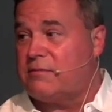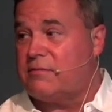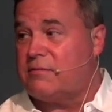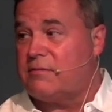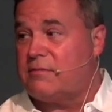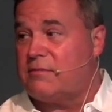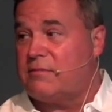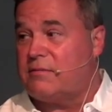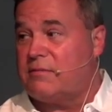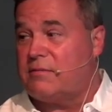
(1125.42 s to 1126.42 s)

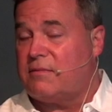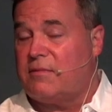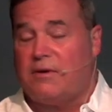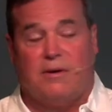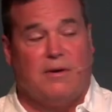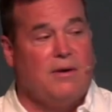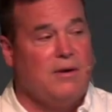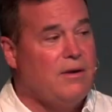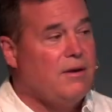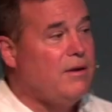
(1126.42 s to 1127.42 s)

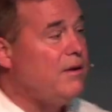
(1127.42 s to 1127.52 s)
[no speech]